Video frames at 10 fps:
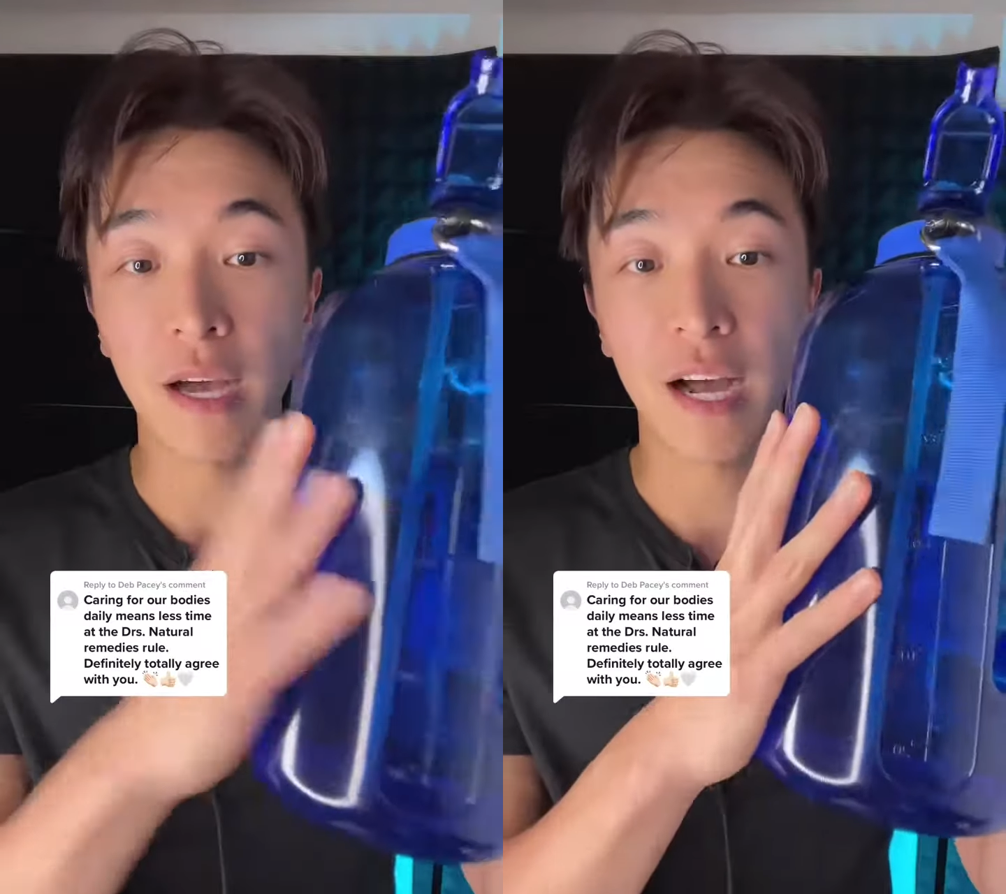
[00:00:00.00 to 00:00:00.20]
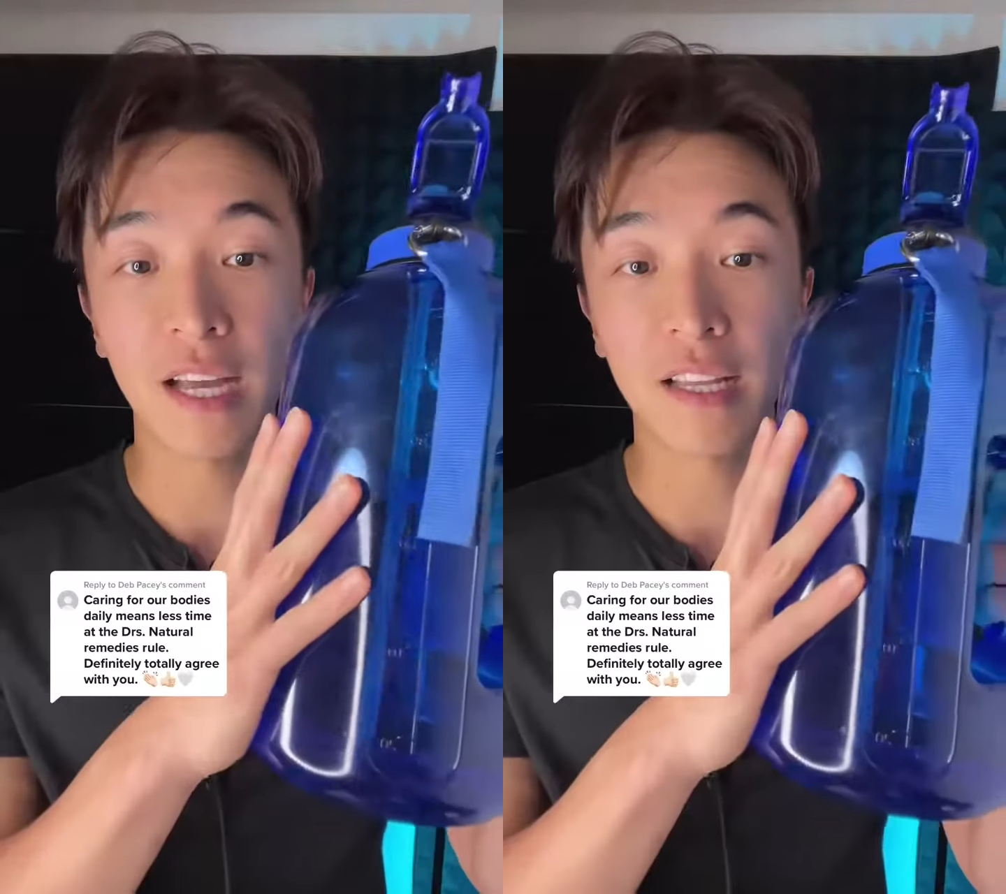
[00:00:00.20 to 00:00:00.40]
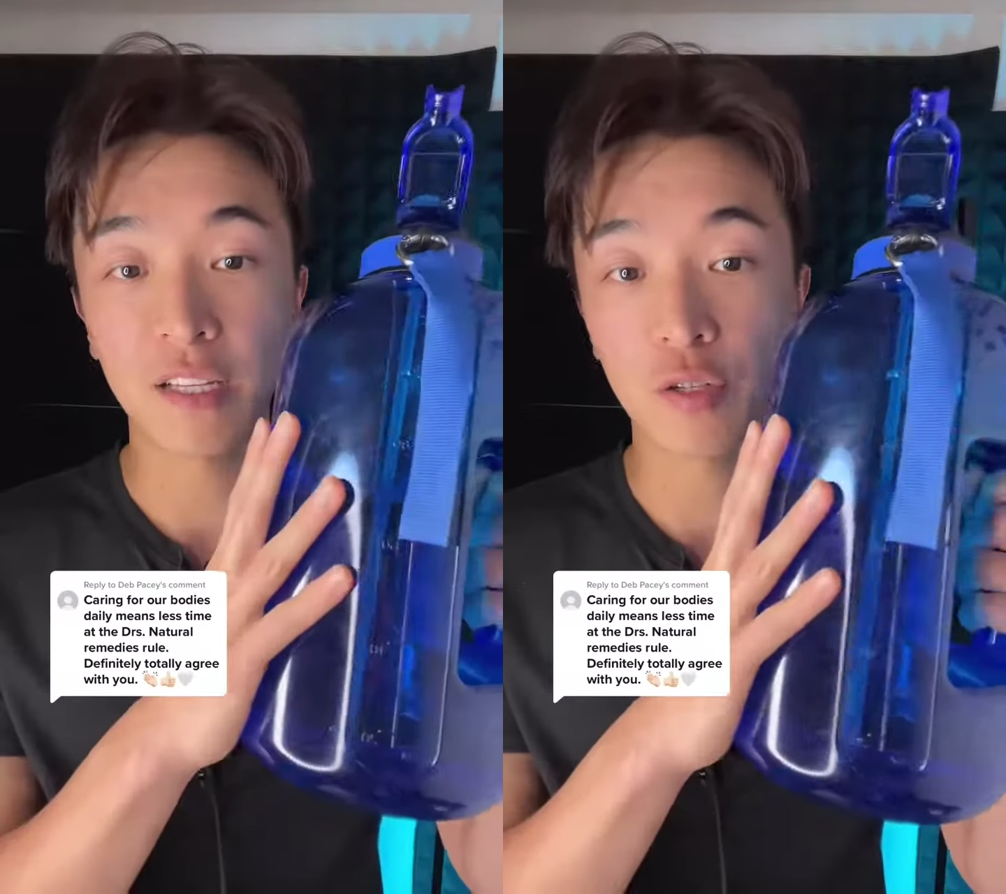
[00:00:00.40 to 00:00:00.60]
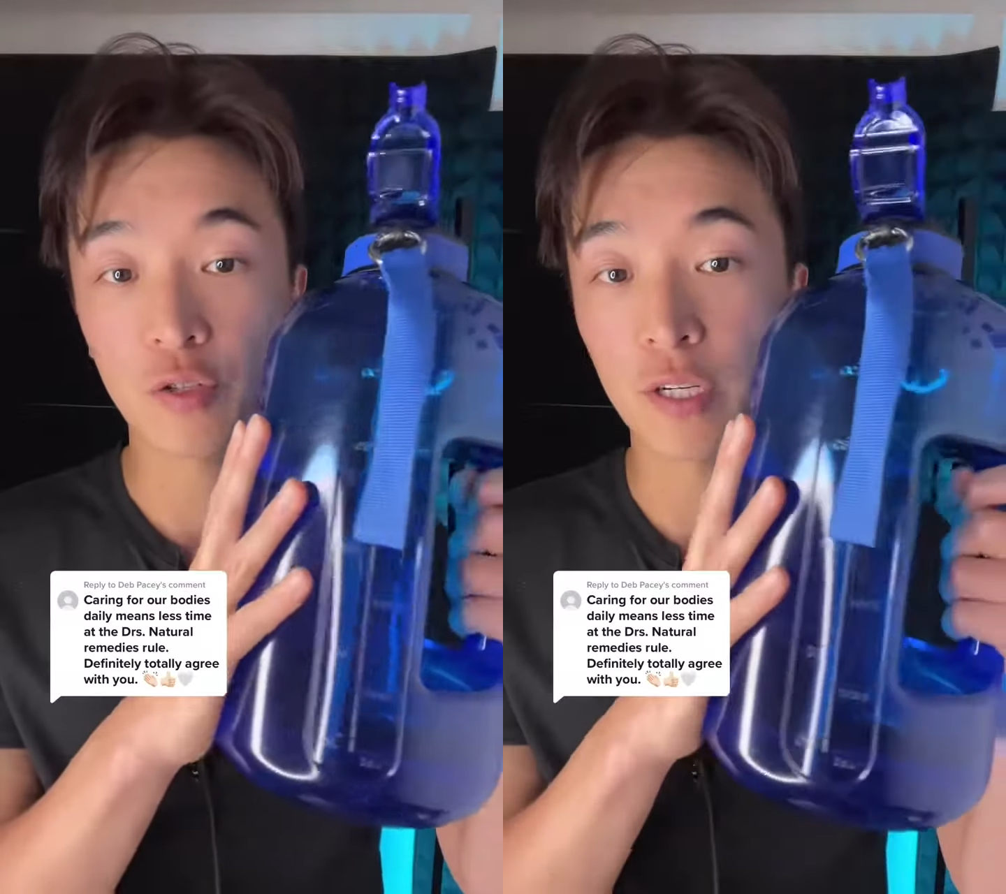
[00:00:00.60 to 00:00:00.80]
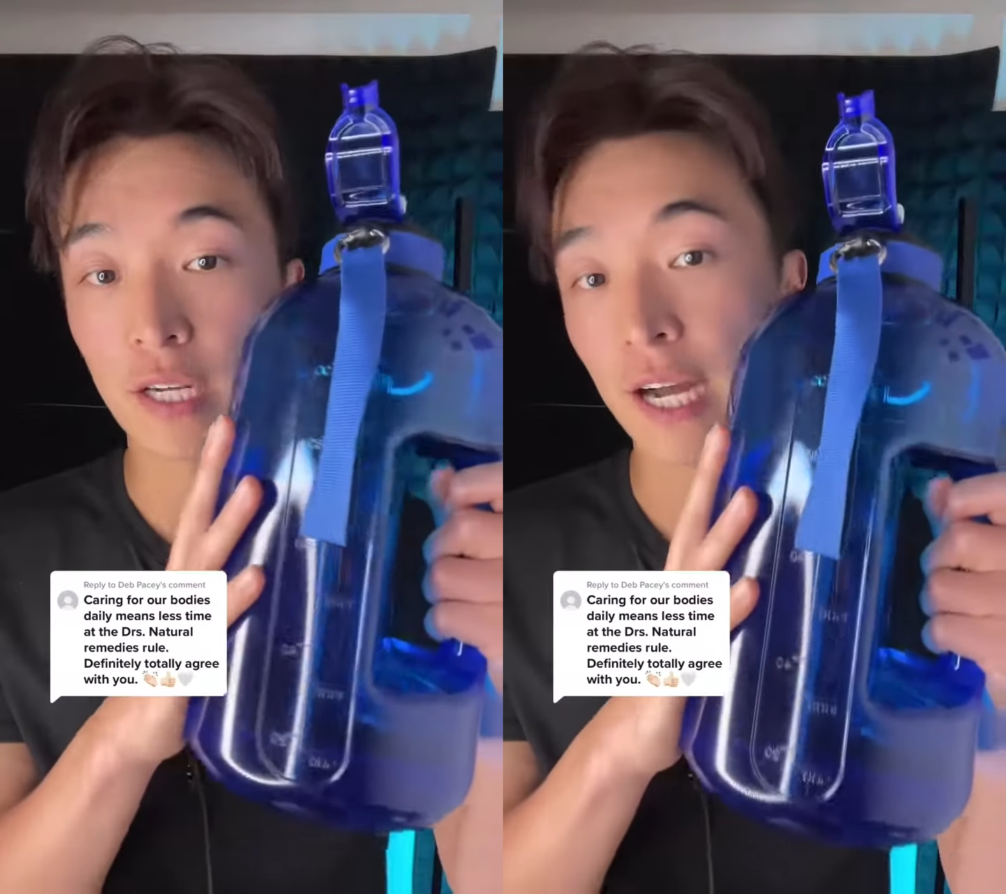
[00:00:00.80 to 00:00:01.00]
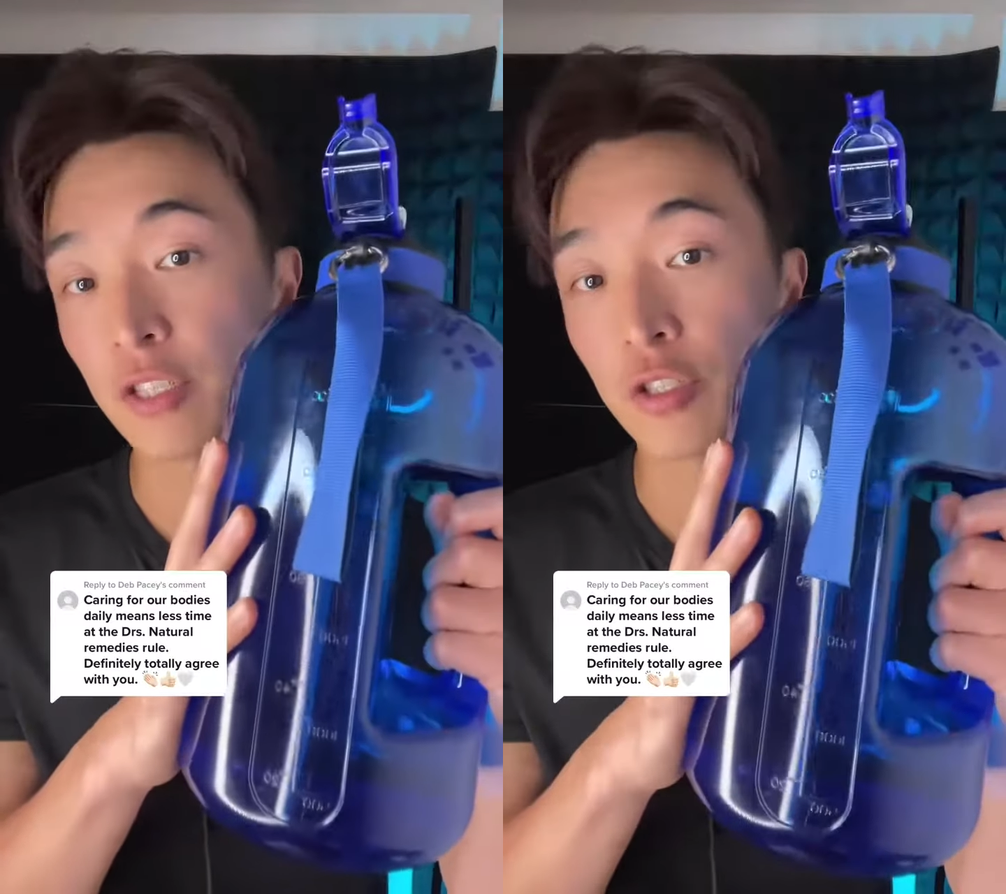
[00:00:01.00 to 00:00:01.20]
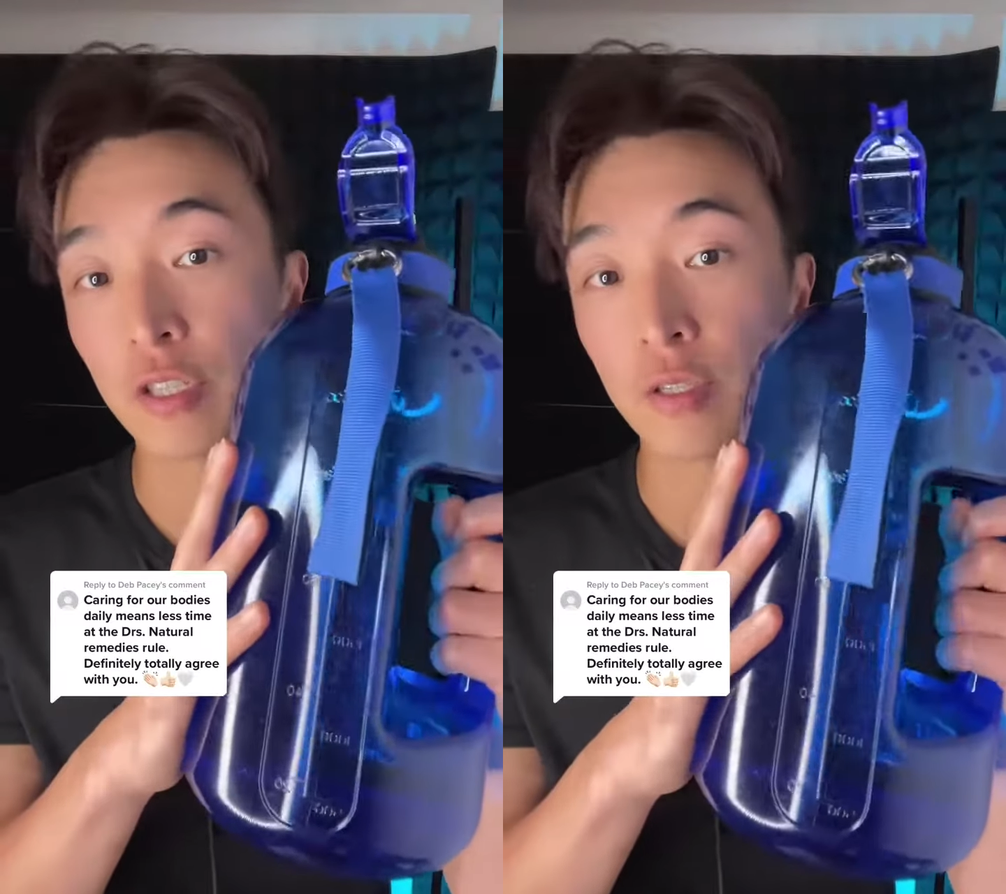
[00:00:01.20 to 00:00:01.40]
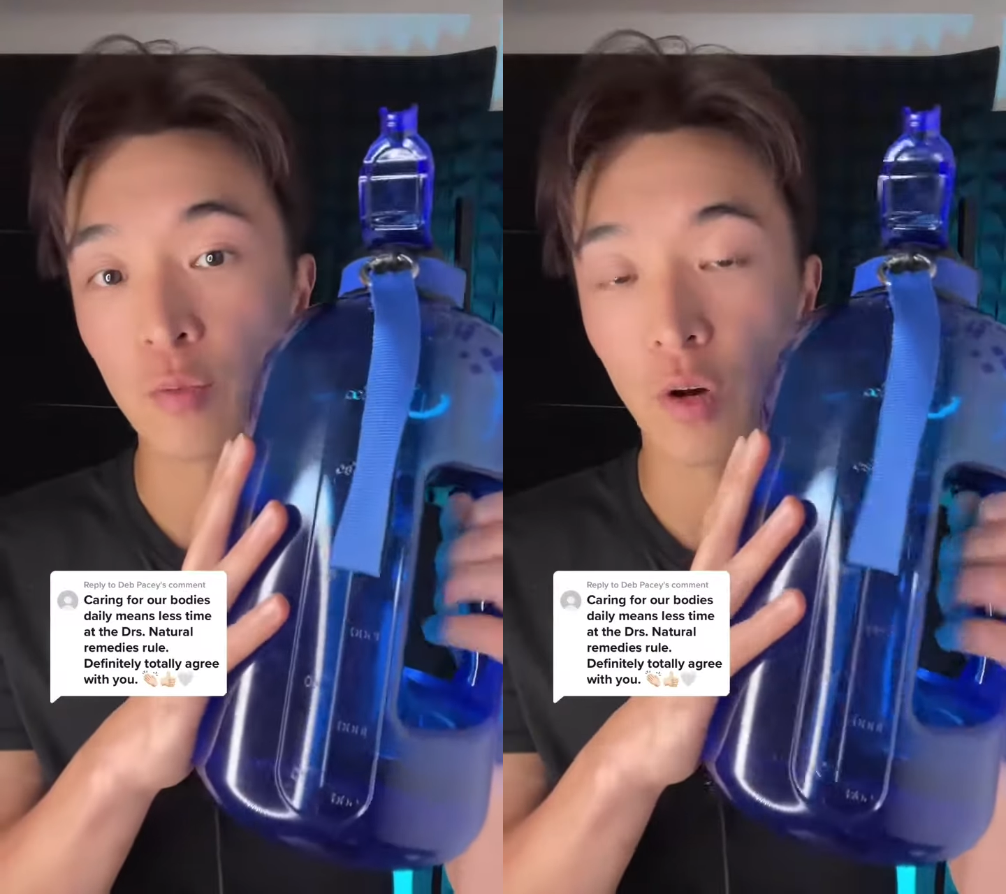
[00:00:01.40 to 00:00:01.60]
I like to drink hydrogen